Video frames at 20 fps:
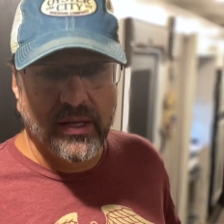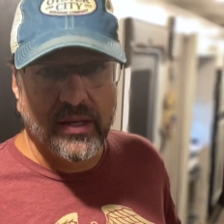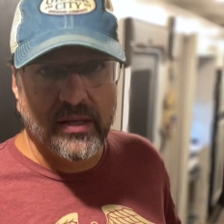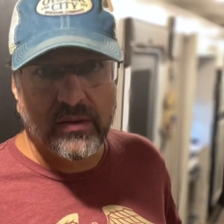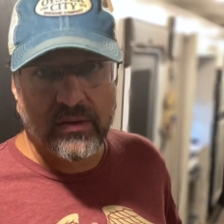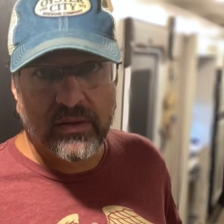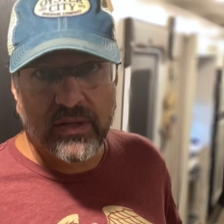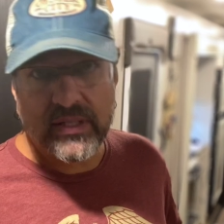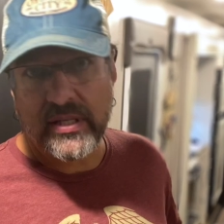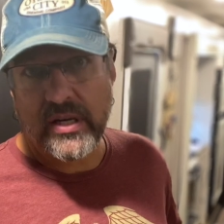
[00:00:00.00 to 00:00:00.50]

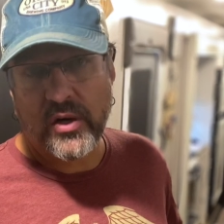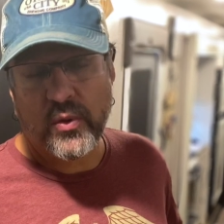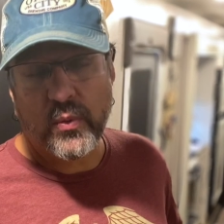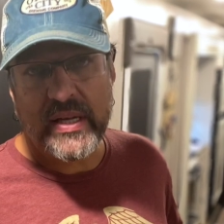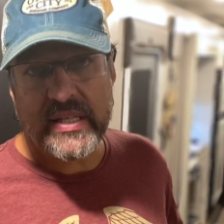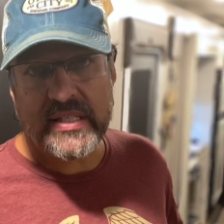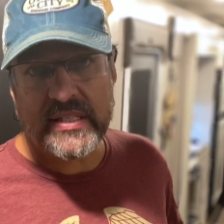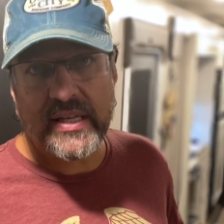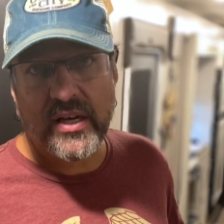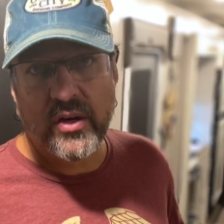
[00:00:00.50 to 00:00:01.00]
the tongue
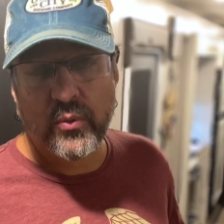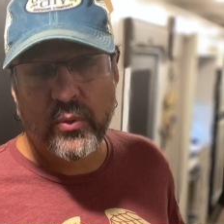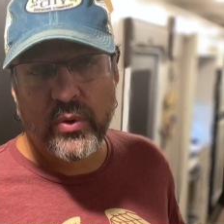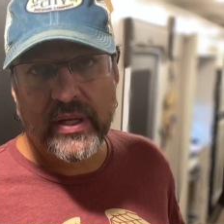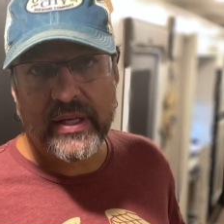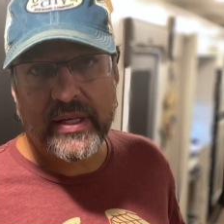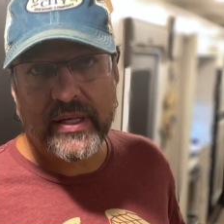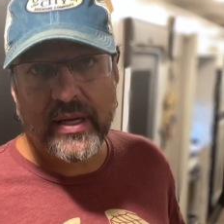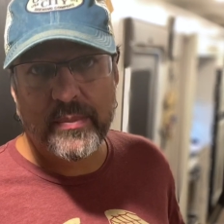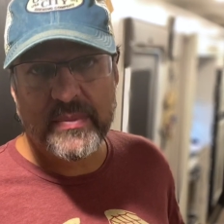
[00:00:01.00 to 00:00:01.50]
weight scale
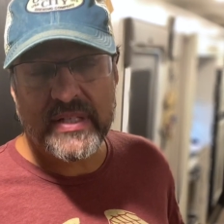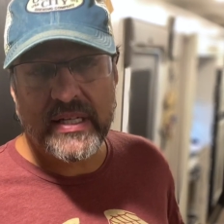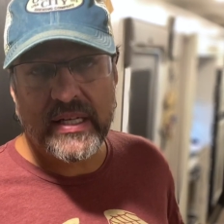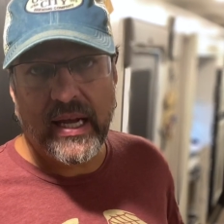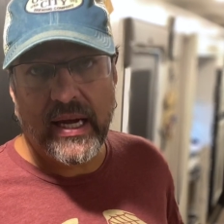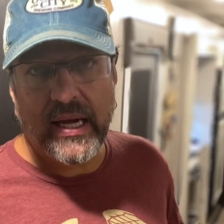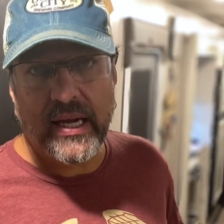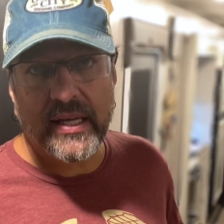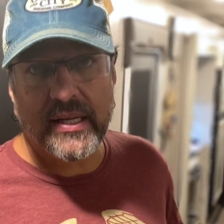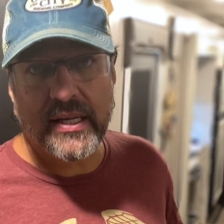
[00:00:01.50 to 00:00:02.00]
really comes in
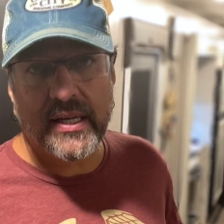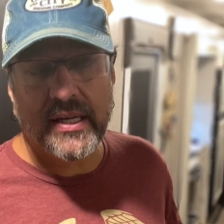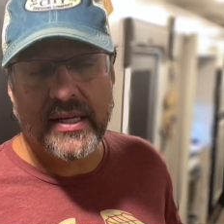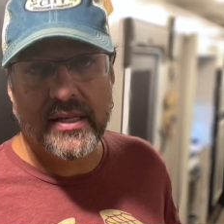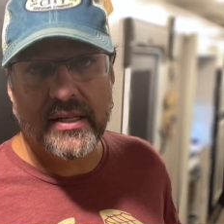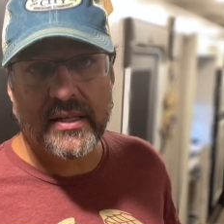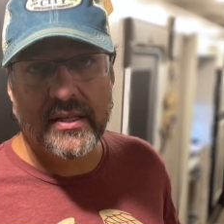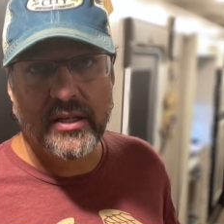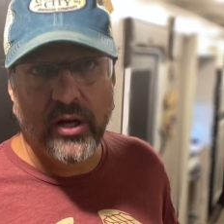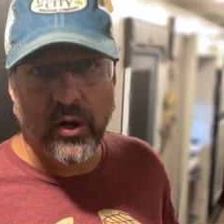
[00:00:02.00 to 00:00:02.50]

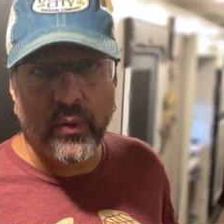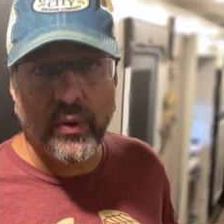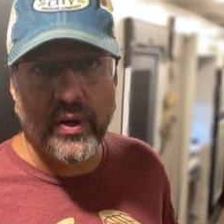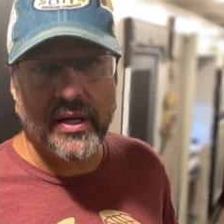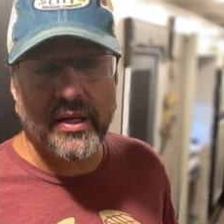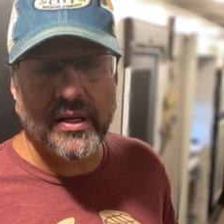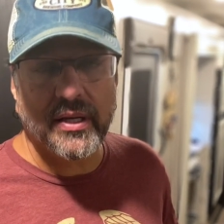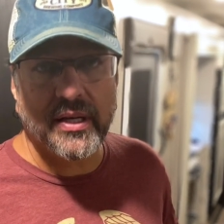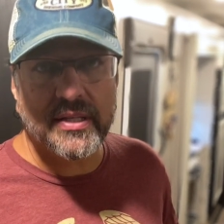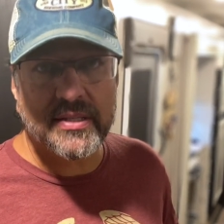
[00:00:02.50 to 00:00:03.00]
handy,
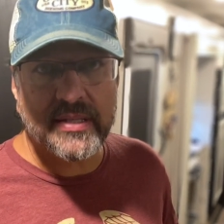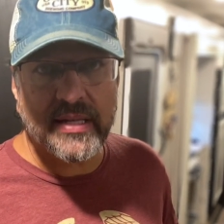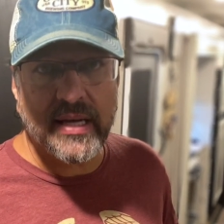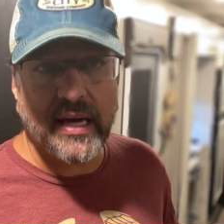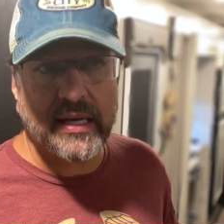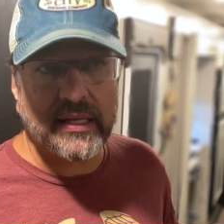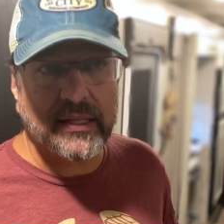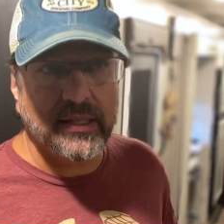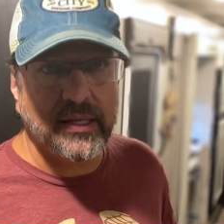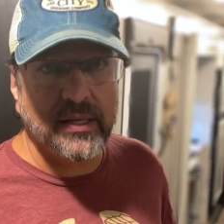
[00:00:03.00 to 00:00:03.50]
knowing
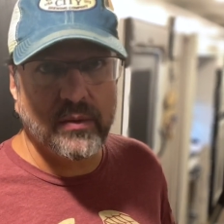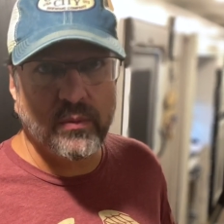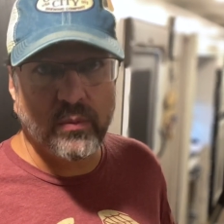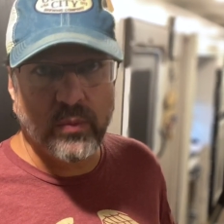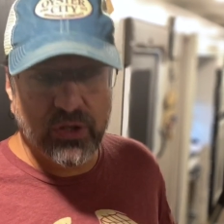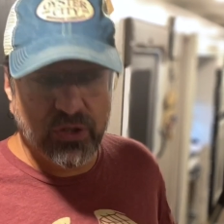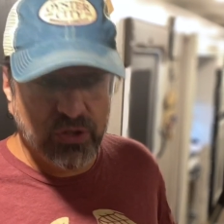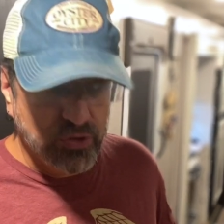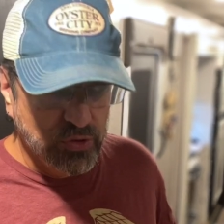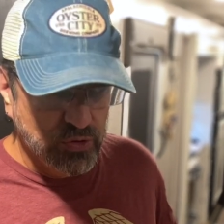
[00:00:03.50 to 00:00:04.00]
exactly
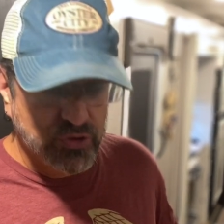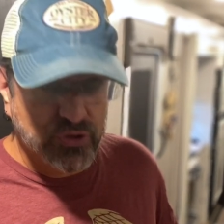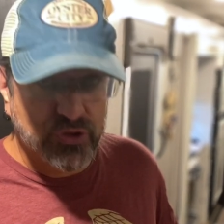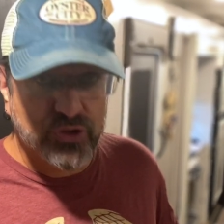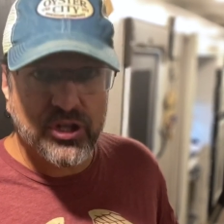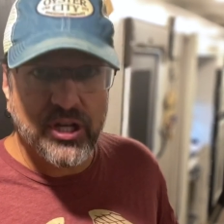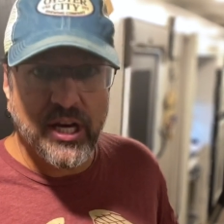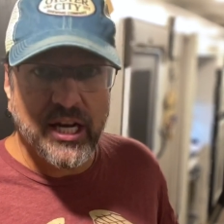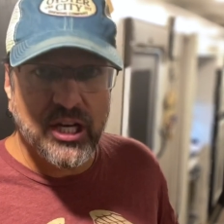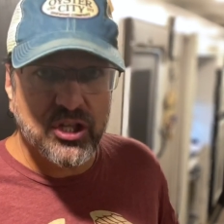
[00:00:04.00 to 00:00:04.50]
when you're
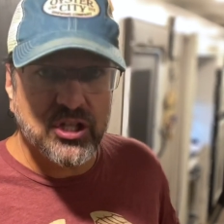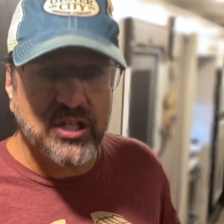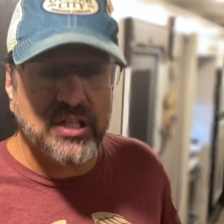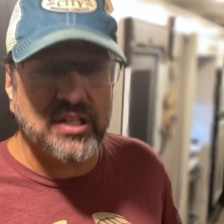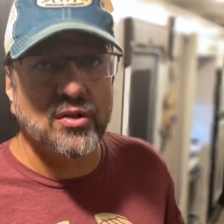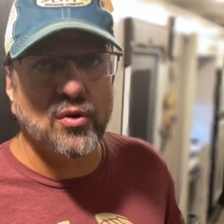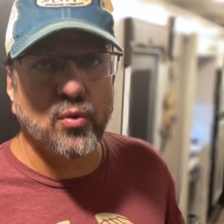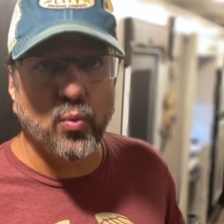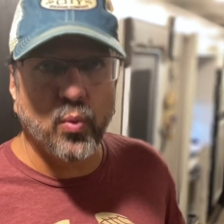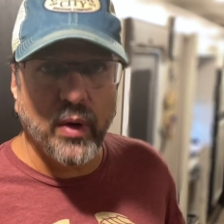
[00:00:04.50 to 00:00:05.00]

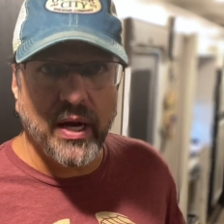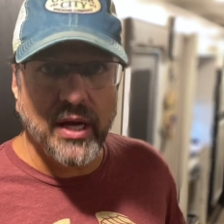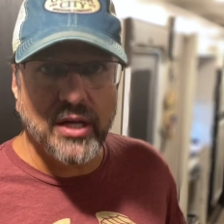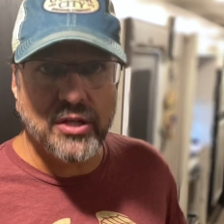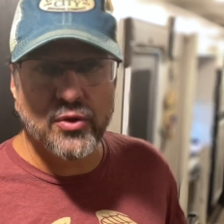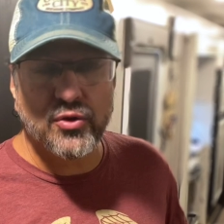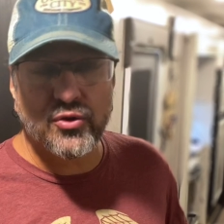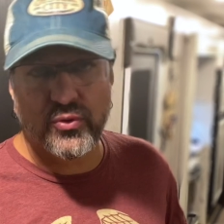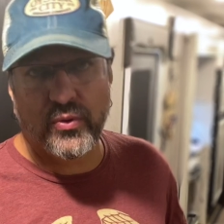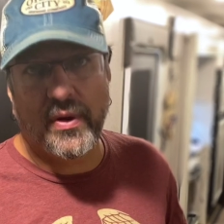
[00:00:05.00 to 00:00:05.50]
changing the way
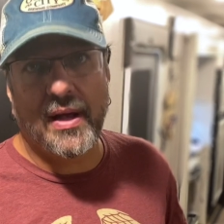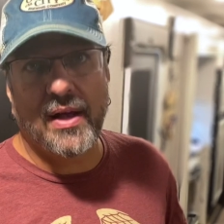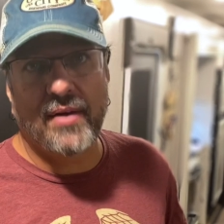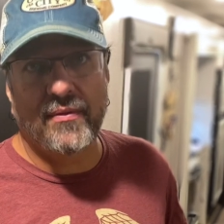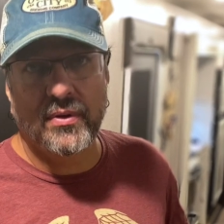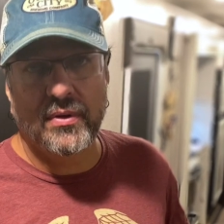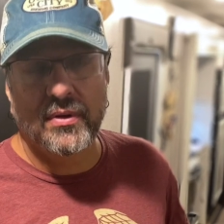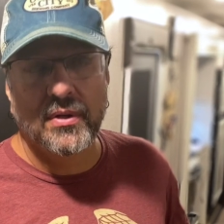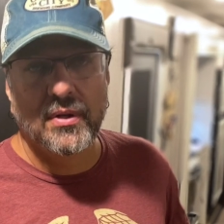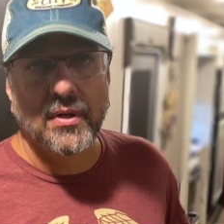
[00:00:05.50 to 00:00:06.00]
you
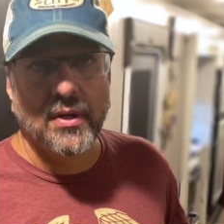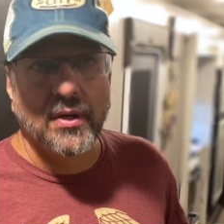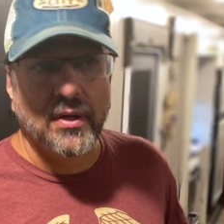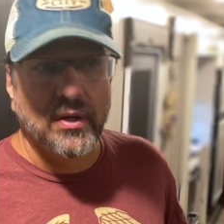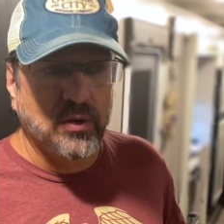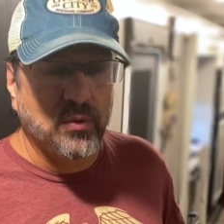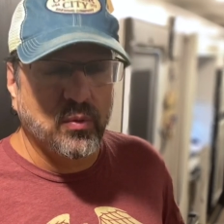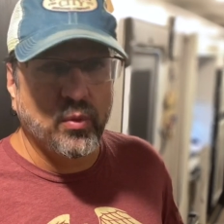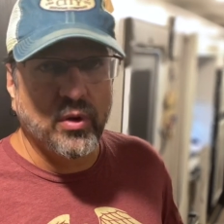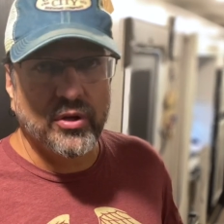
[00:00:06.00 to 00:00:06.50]
travel,
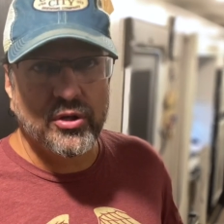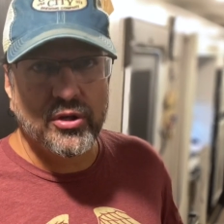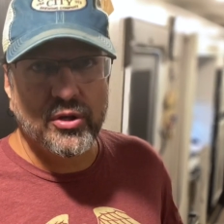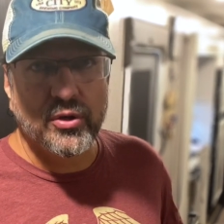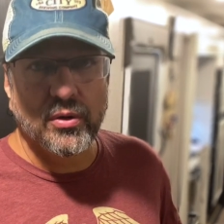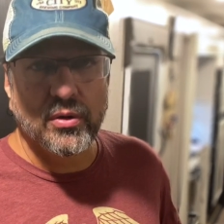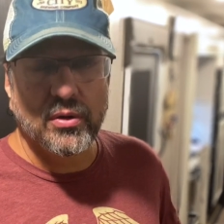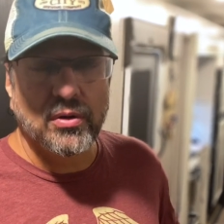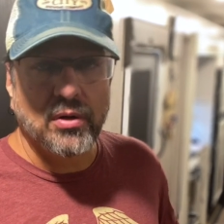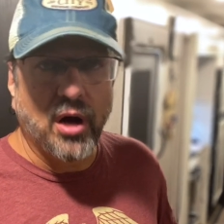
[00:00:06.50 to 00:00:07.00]
whether
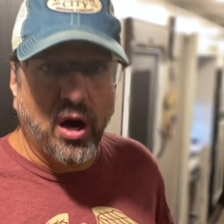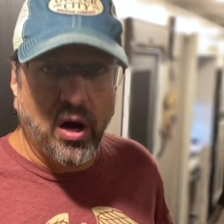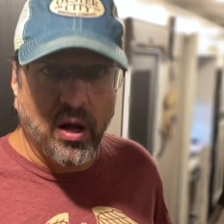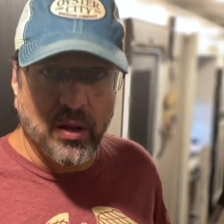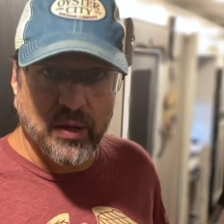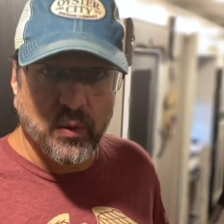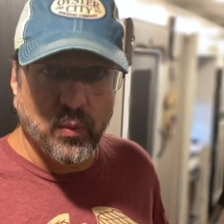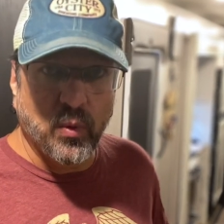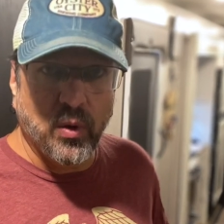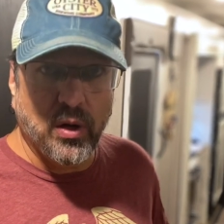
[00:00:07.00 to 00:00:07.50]
you're
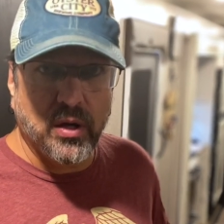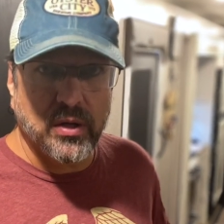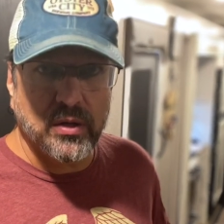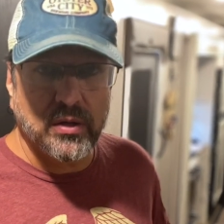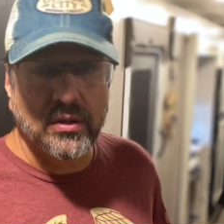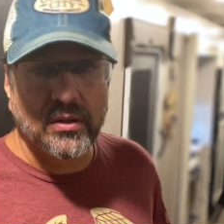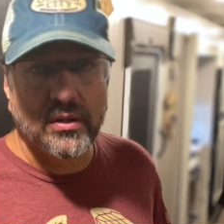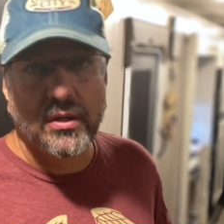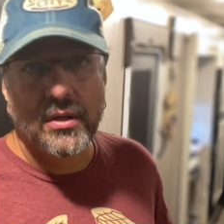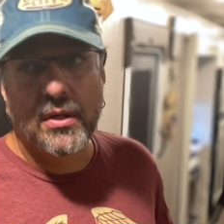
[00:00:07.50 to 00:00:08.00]
hauling
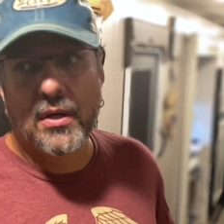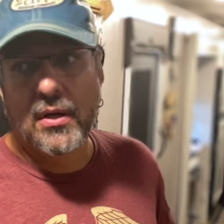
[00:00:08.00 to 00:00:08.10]
water,